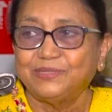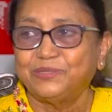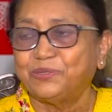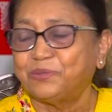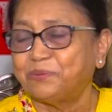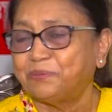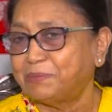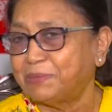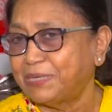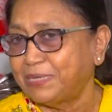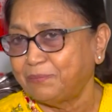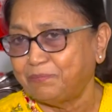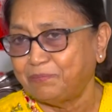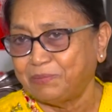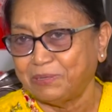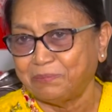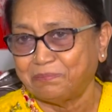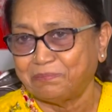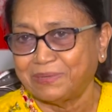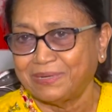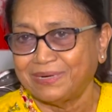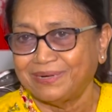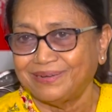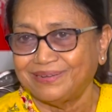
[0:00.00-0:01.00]
To my
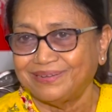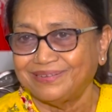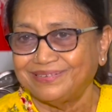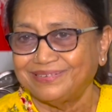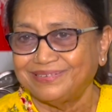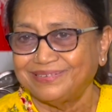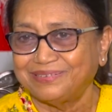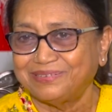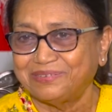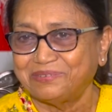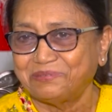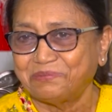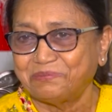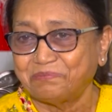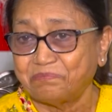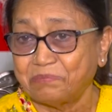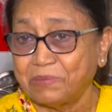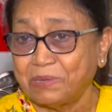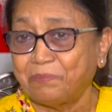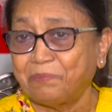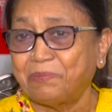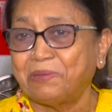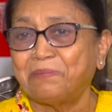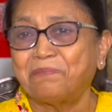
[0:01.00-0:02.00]

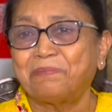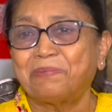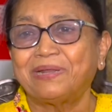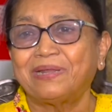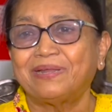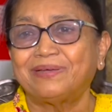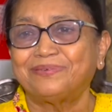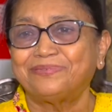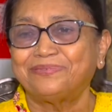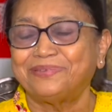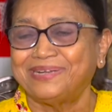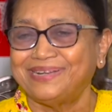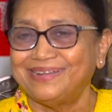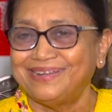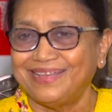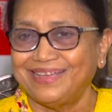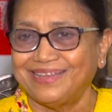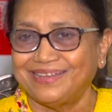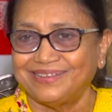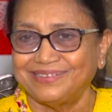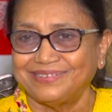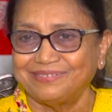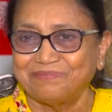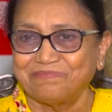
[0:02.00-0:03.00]
people of
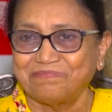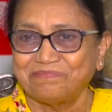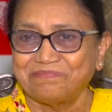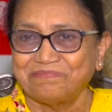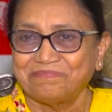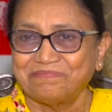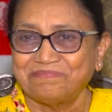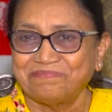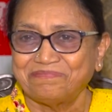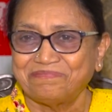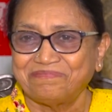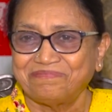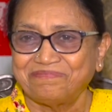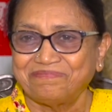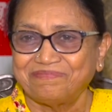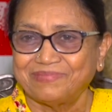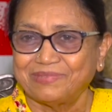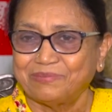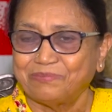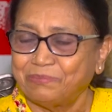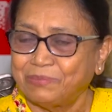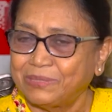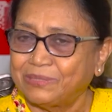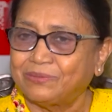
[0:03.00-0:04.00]
India.
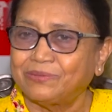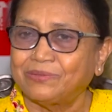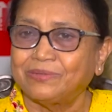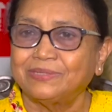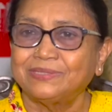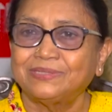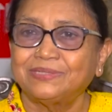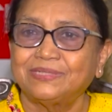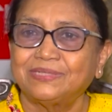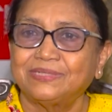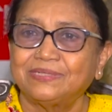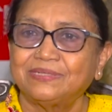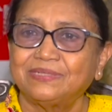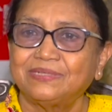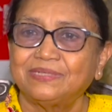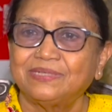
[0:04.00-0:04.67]
Because